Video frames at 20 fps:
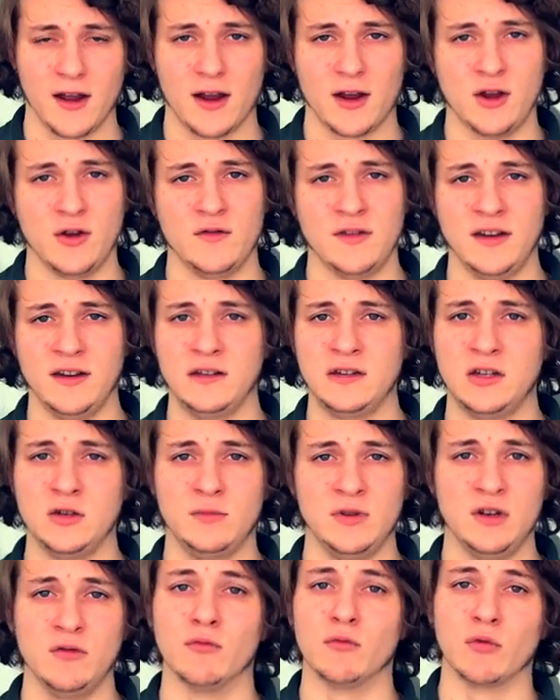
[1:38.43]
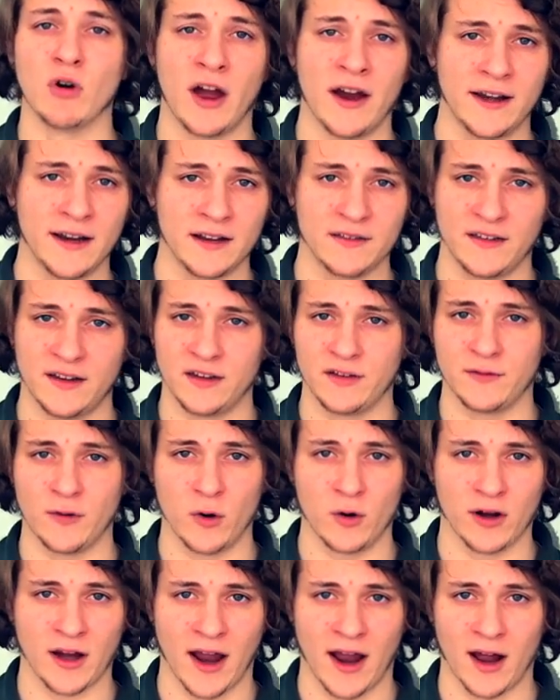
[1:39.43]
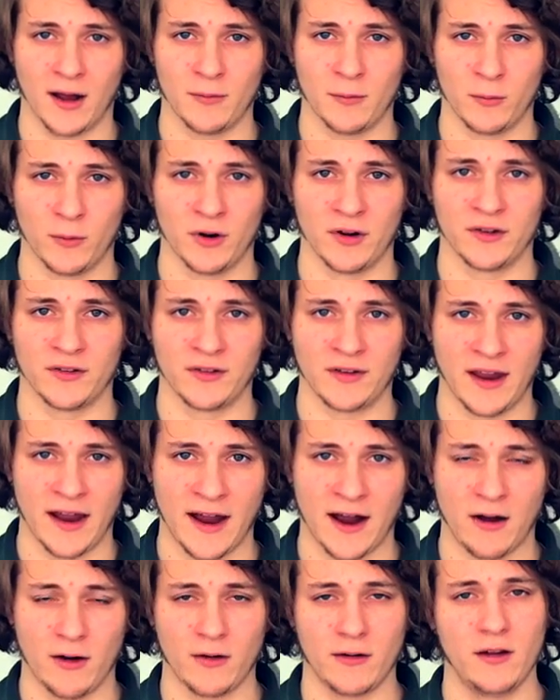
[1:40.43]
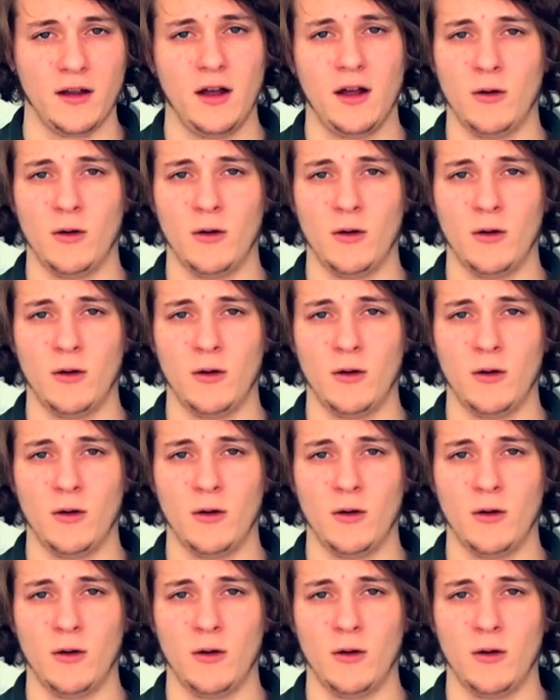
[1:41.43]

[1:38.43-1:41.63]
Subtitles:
You need to be writing these vocab words down.